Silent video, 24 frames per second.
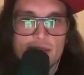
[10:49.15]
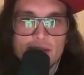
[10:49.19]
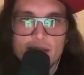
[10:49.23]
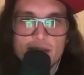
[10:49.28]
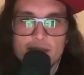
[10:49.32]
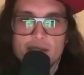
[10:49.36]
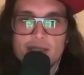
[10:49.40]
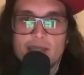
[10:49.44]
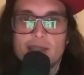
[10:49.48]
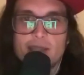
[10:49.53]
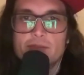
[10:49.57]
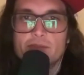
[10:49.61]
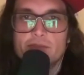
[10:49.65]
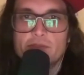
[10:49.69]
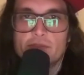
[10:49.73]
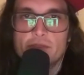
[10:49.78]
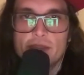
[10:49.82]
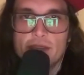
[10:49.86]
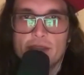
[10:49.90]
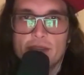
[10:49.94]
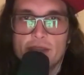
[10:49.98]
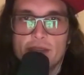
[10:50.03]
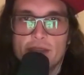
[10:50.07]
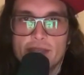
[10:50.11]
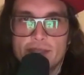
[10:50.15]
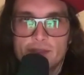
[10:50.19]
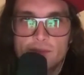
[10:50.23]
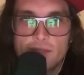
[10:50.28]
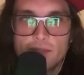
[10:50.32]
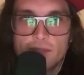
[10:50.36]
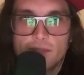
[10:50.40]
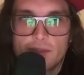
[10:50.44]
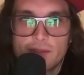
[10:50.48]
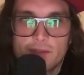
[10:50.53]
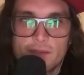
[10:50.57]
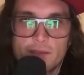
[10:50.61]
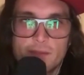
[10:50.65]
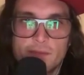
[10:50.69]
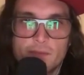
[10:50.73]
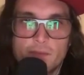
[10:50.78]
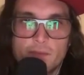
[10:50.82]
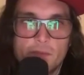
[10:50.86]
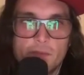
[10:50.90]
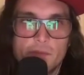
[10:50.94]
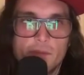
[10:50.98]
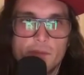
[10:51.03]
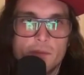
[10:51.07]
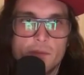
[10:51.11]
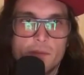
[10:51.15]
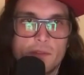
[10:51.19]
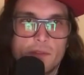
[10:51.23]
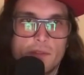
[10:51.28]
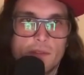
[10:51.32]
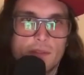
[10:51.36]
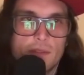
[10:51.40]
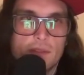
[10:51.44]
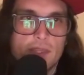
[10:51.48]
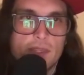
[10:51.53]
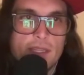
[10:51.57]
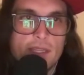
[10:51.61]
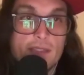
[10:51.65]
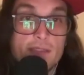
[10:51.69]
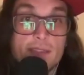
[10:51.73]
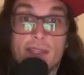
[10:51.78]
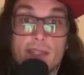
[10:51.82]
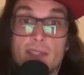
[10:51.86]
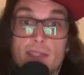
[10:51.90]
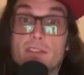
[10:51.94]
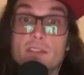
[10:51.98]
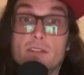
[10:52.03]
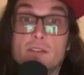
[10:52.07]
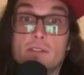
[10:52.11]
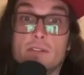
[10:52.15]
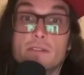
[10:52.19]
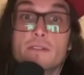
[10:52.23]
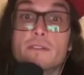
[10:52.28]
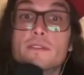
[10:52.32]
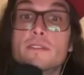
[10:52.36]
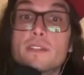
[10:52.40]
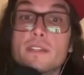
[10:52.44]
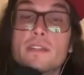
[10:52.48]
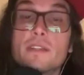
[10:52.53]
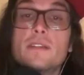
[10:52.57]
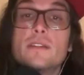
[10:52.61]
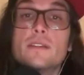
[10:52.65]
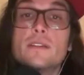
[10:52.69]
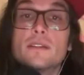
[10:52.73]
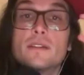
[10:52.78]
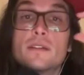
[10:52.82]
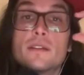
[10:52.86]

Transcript: gets conflated with things like certainty.